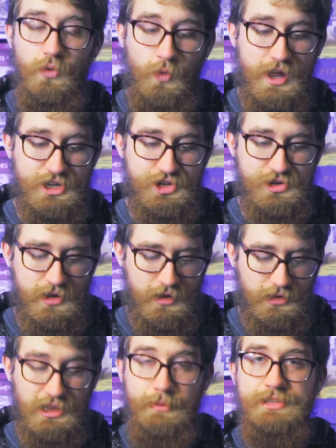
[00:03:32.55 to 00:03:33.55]
which
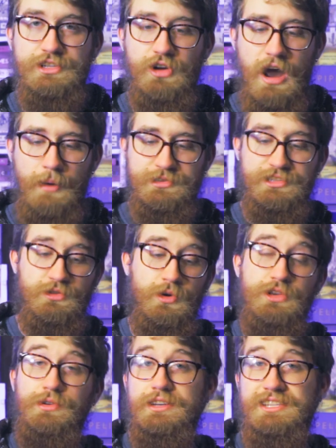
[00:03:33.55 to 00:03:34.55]
limits your options and
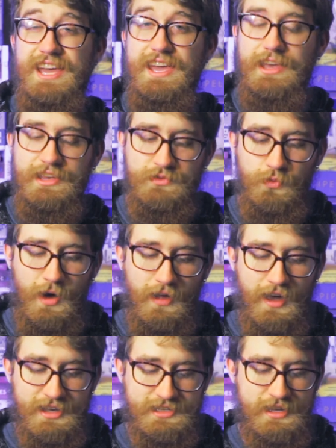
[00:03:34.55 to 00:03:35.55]
what you can take, as
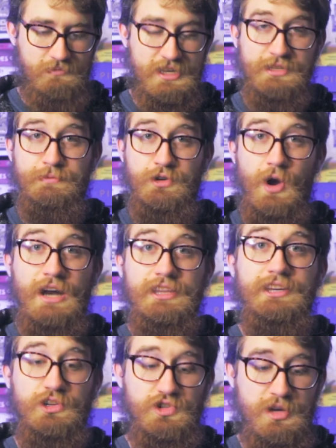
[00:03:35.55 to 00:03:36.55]
well as it is
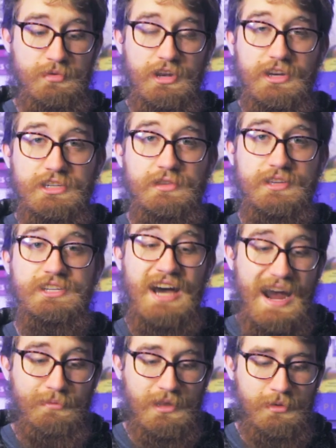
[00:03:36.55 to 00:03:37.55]
directly contributing to the
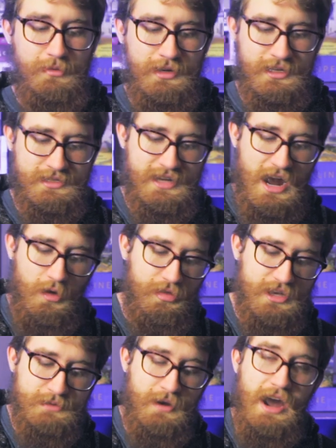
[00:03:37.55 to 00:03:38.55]
time limit because now
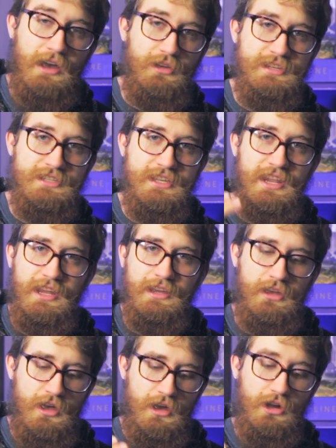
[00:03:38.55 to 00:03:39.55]
this pile is getting
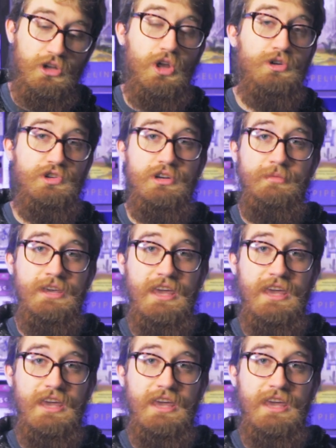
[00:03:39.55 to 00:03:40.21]
closer to being